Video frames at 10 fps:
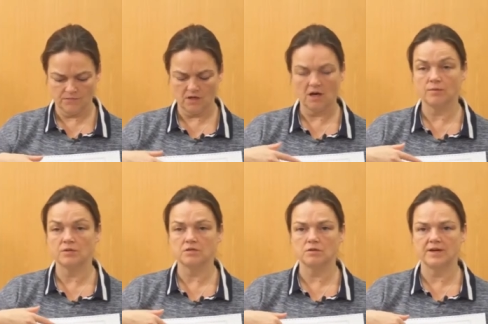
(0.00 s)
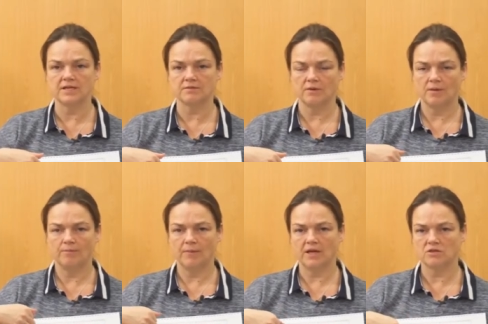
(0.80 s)
I would always
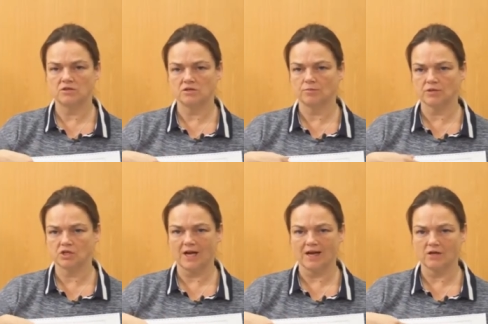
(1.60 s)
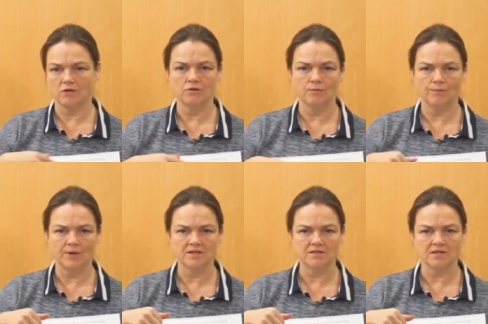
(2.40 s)
double check your
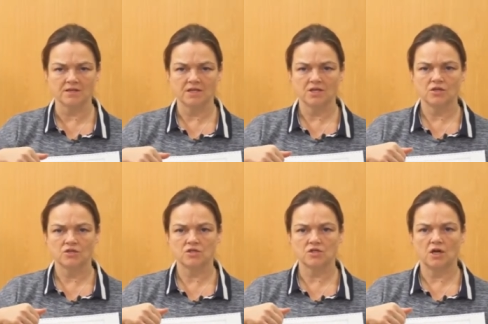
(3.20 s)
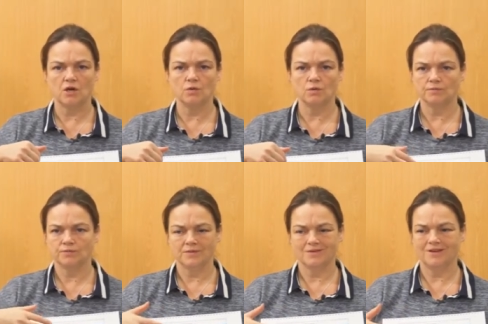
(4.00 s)
numbers. So
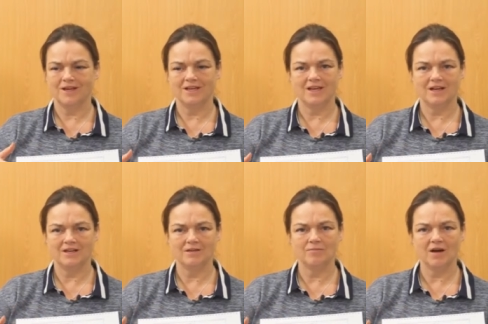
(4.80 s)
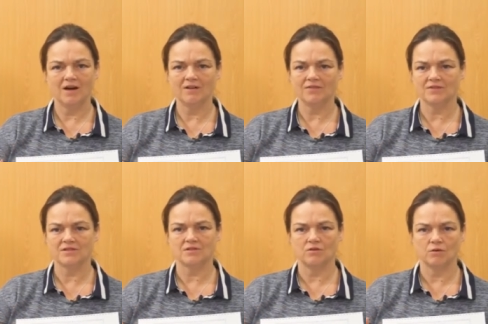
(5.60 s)
like any
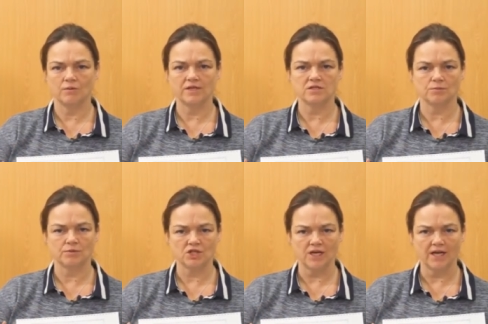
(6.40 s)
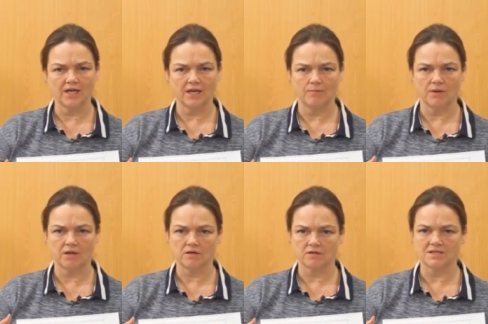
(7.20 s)
maths, always double check it,
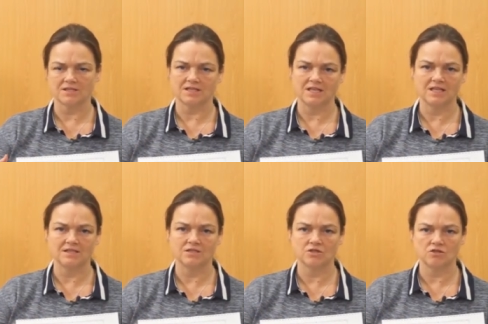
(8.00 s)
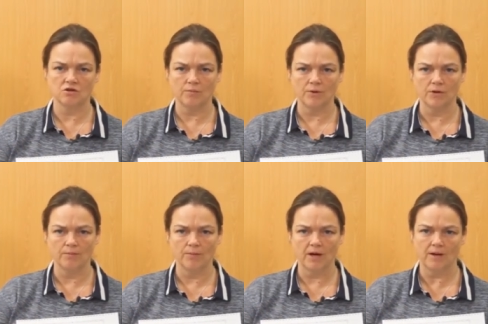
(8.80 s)
because it's easy to drop a
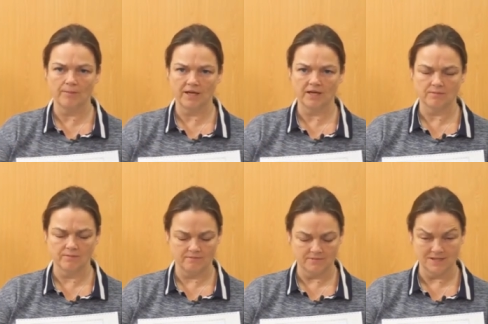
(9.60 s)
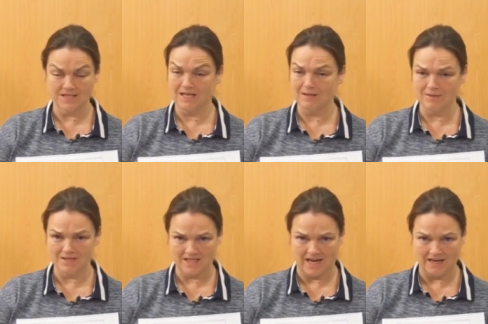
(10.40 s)
number and make a silly
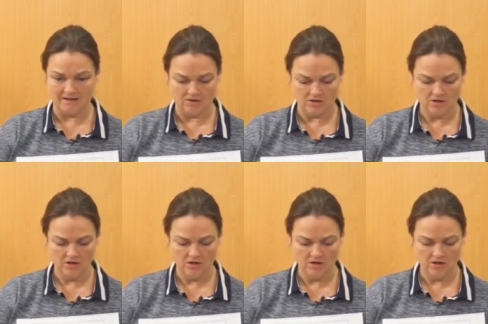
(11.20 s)
mistake.